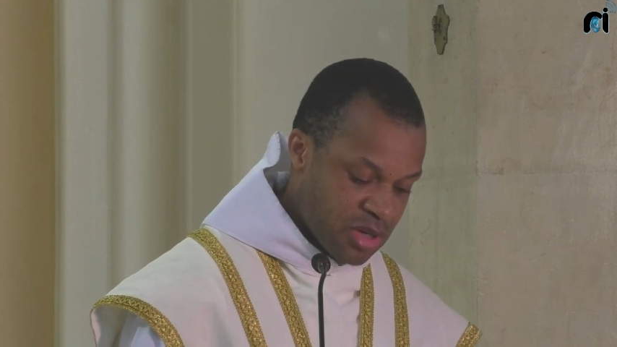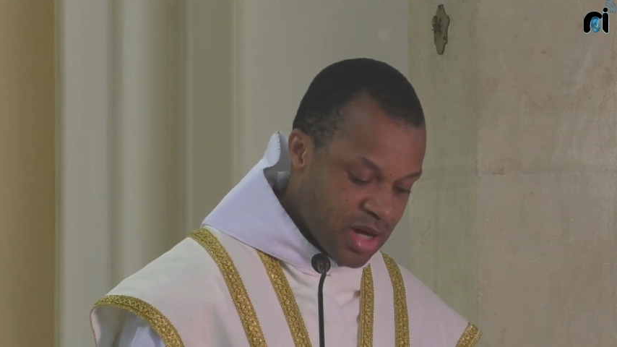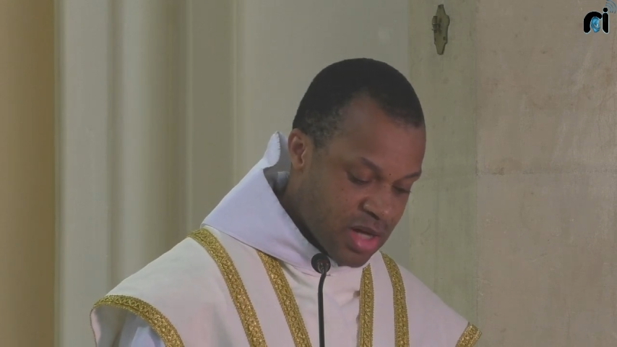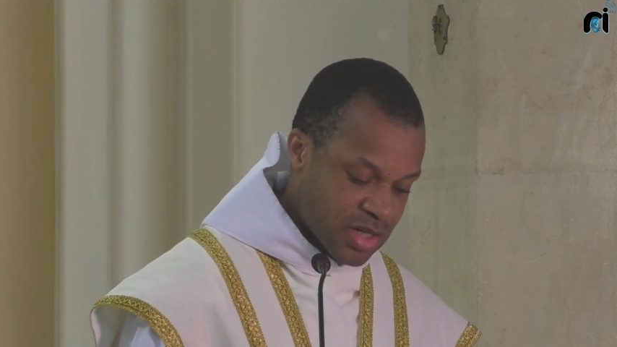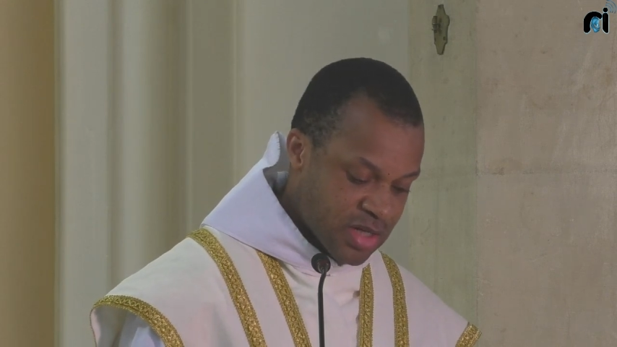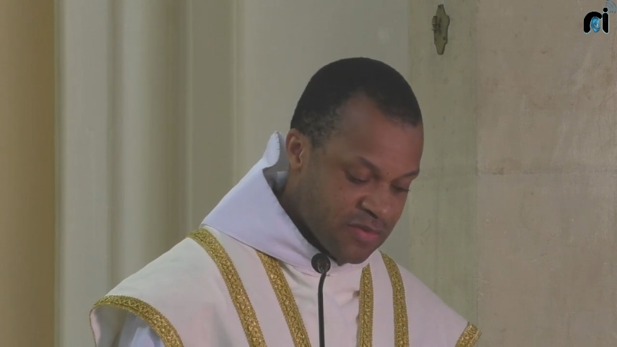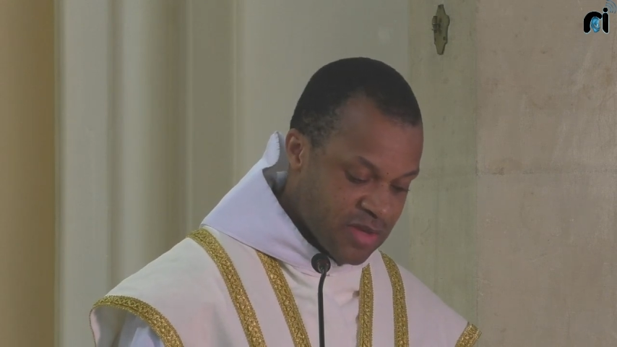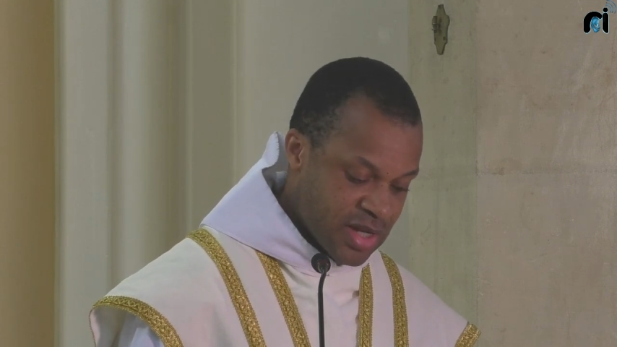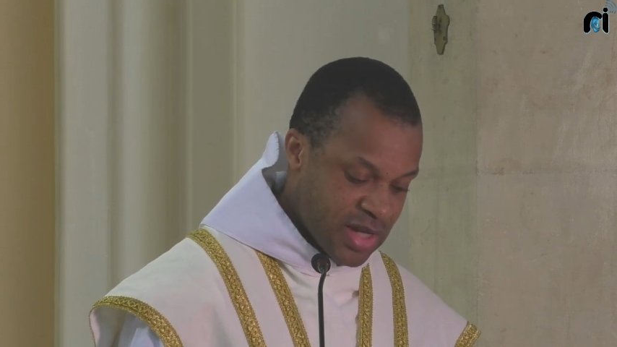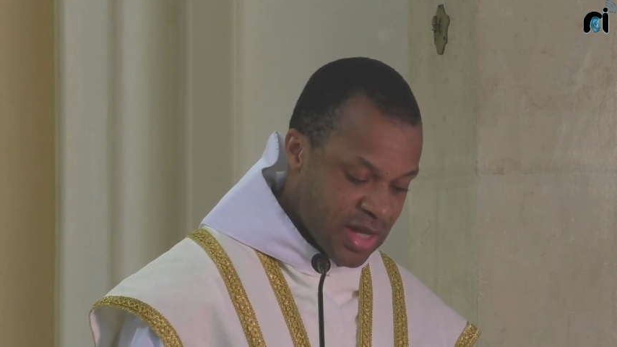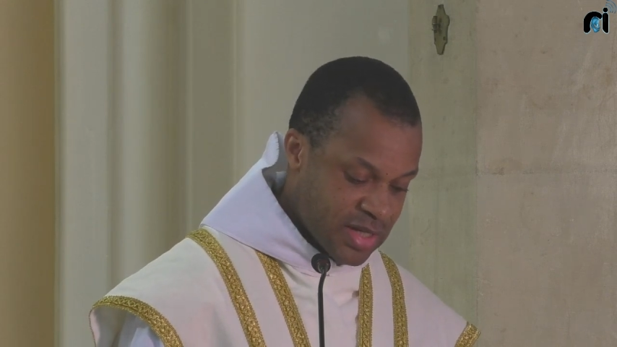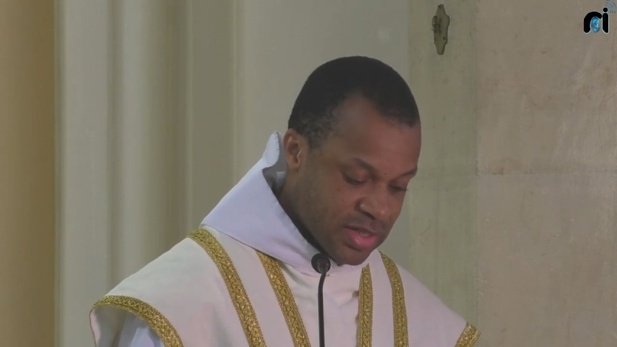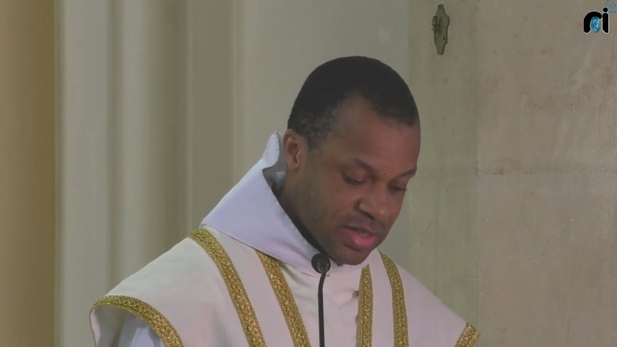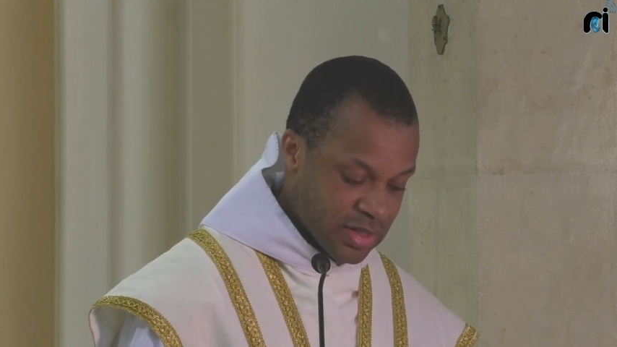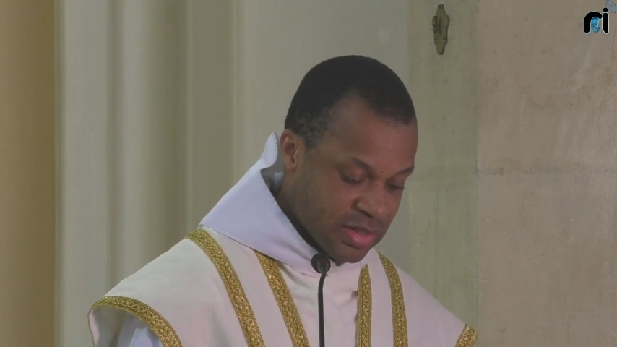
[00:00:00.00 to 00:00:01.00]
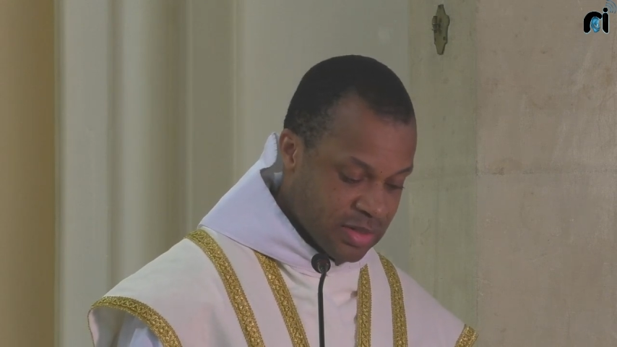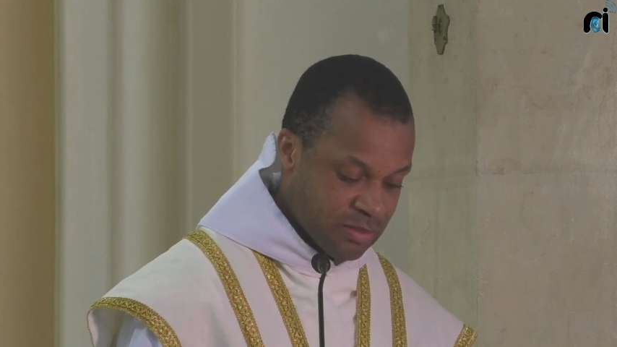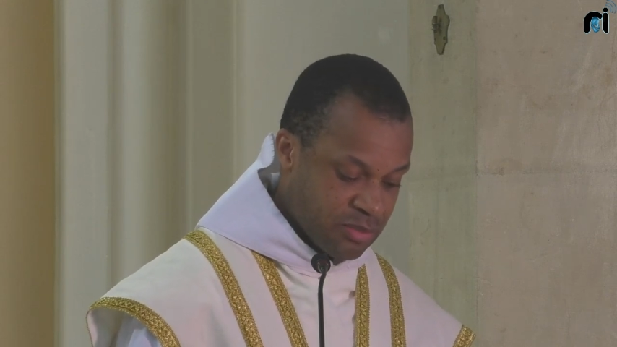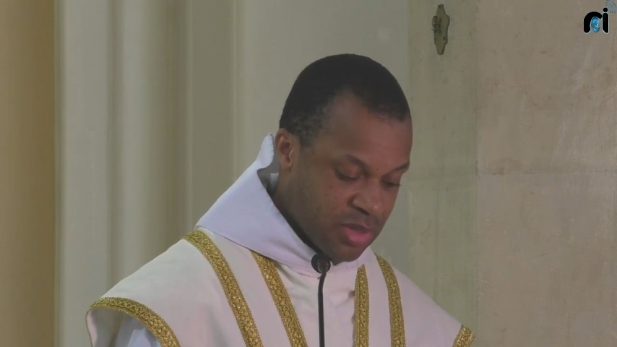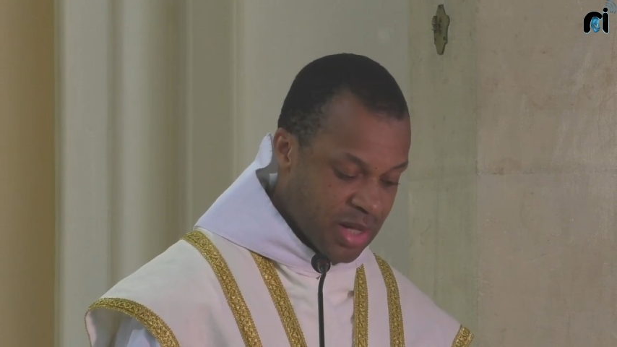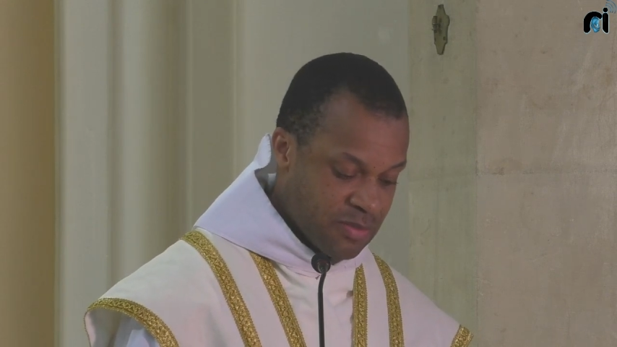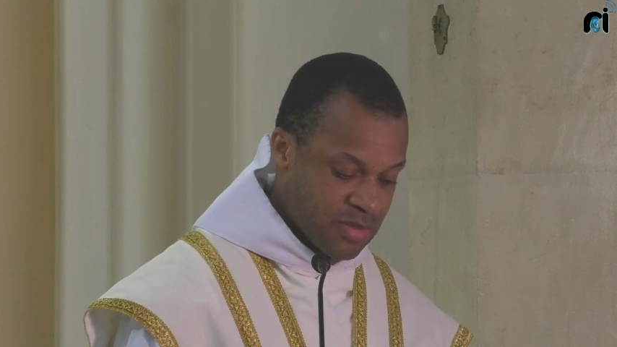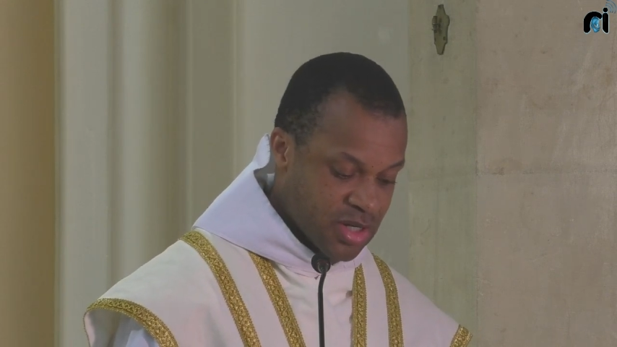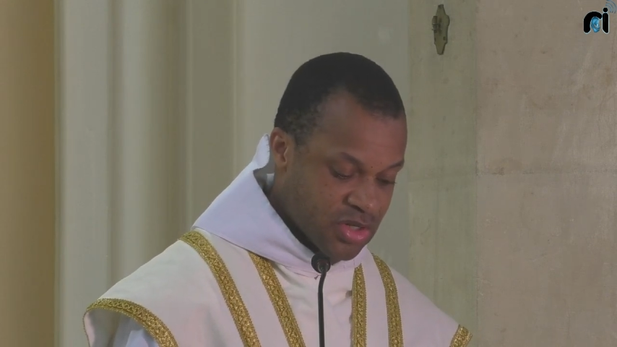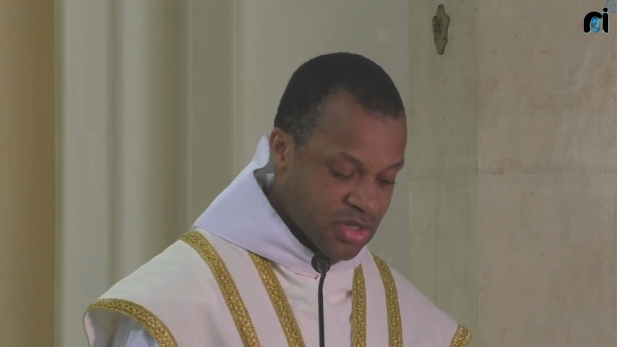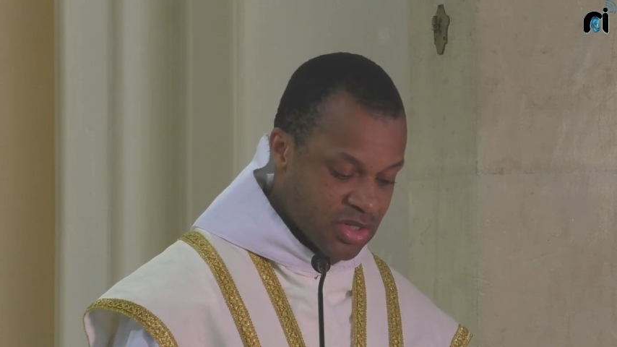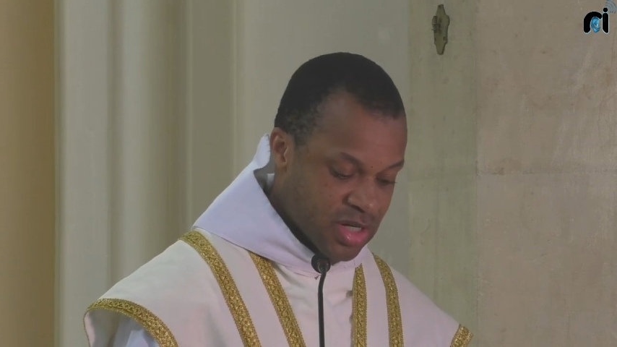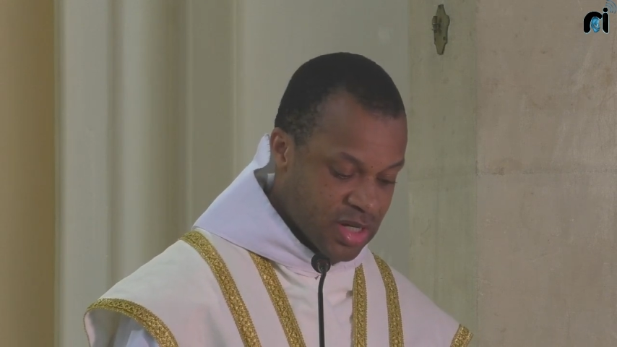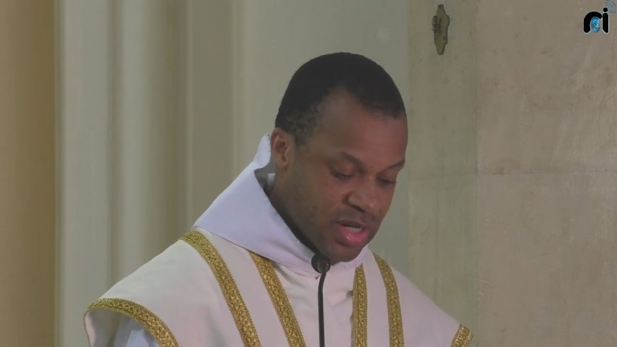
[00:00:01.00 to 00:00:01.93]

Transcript: part of a letter published